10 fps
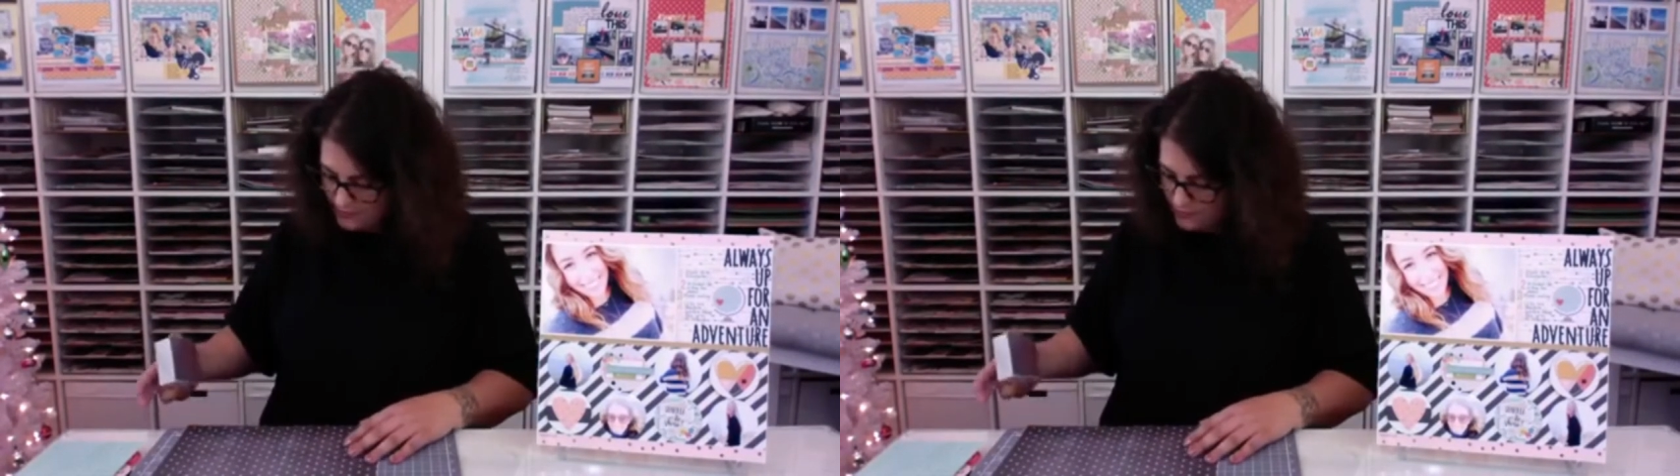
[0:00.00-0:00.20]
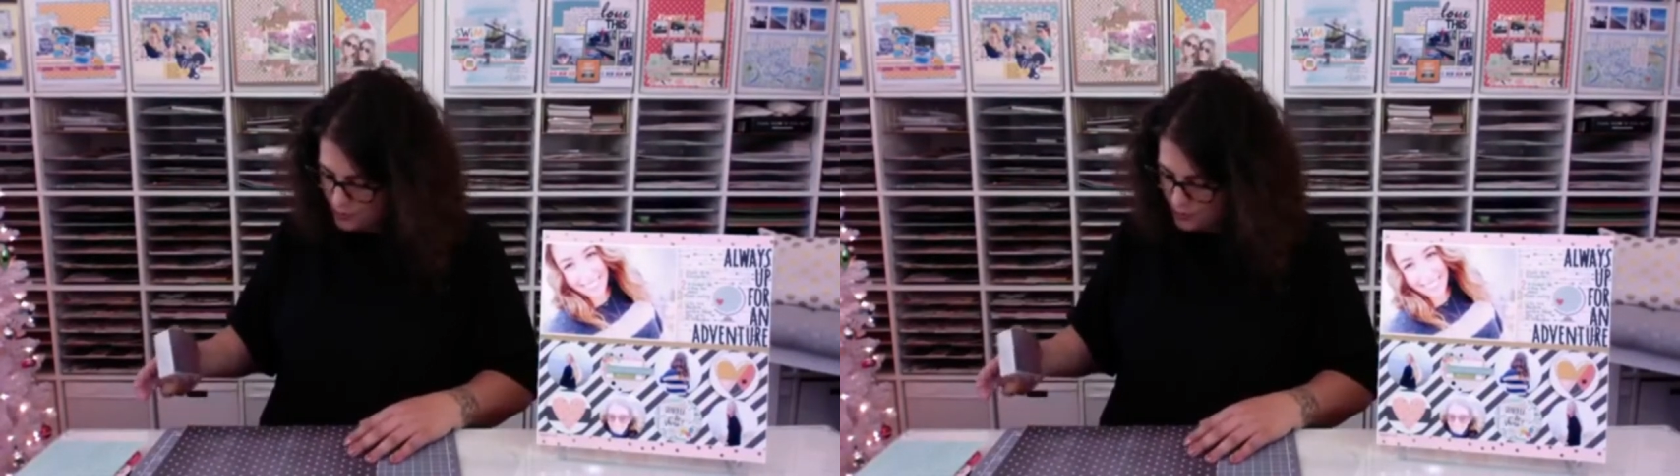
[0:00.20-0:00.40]

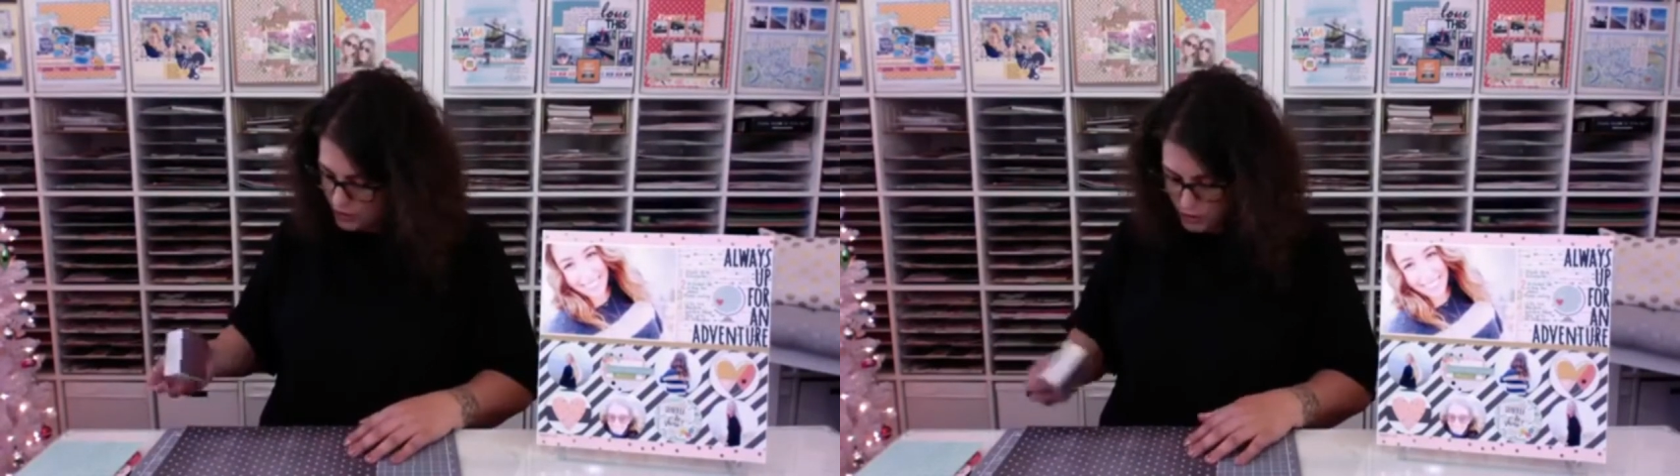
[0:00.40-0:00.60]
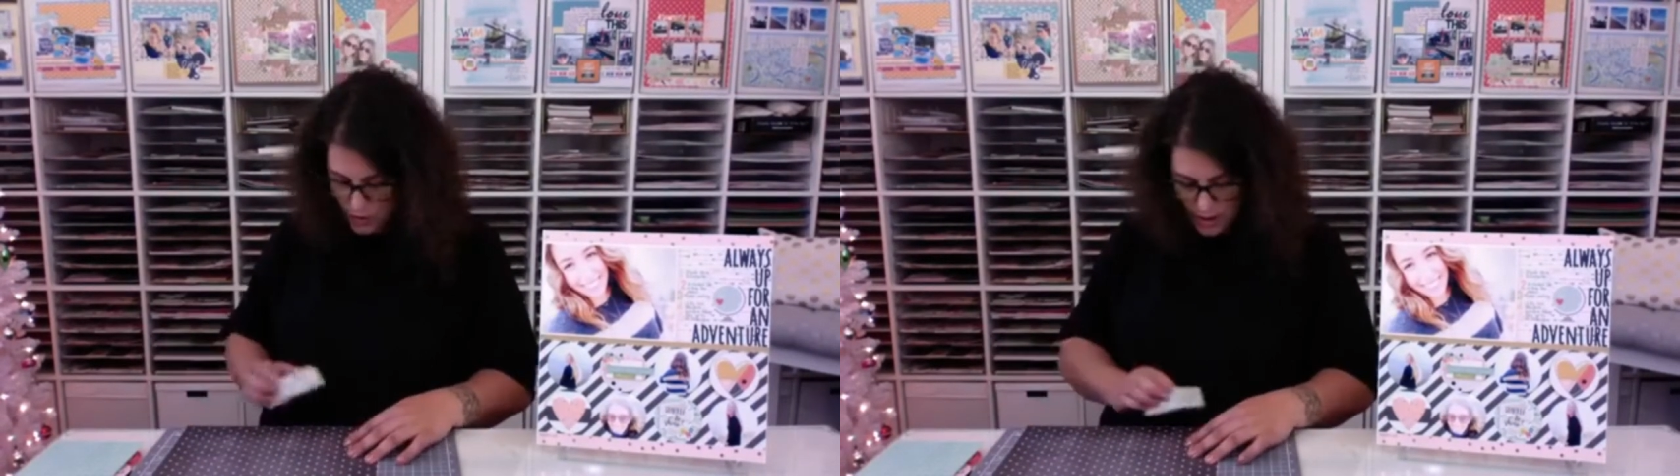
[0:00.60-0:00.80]
for
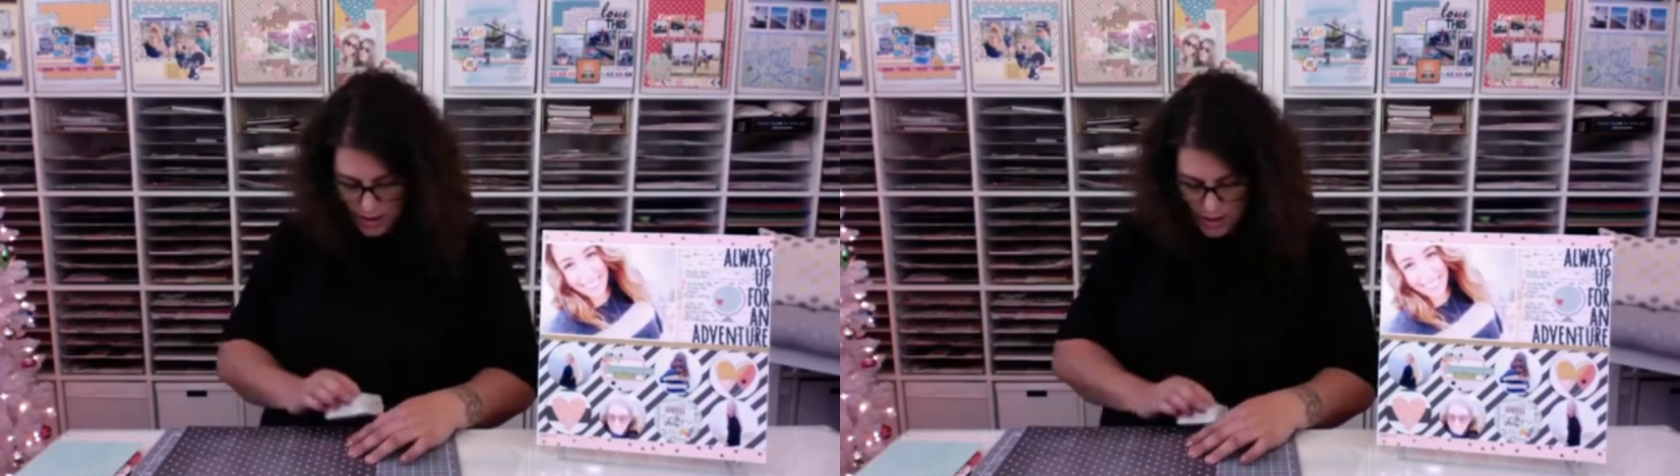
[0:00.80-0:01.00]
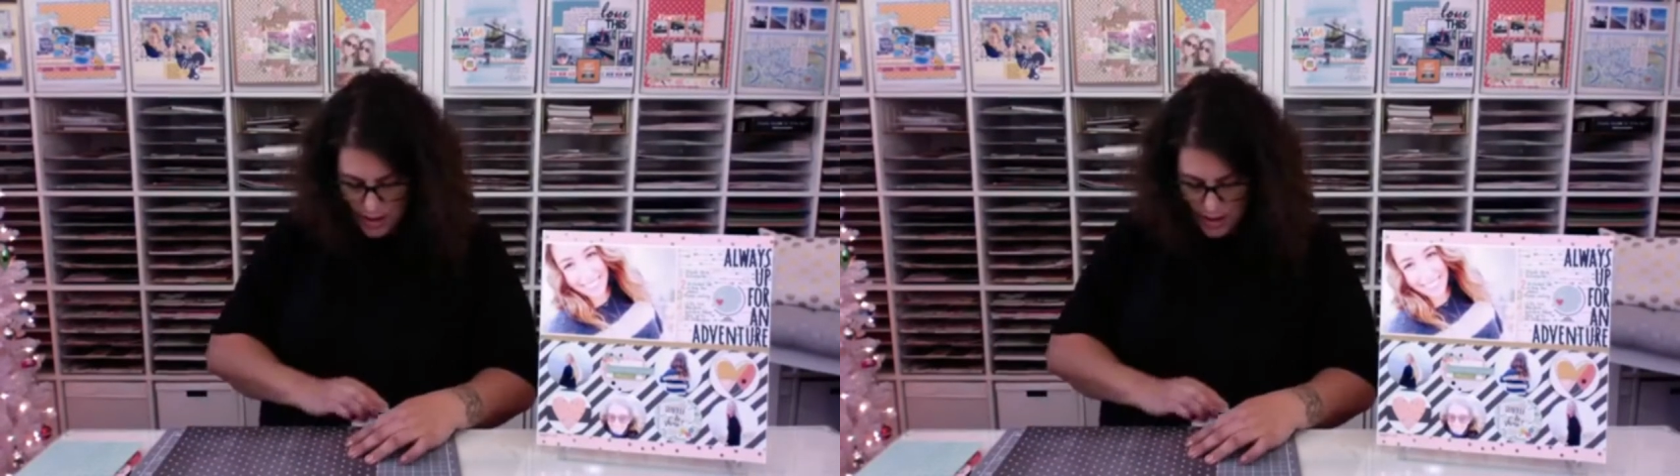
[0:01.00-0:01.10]
sure.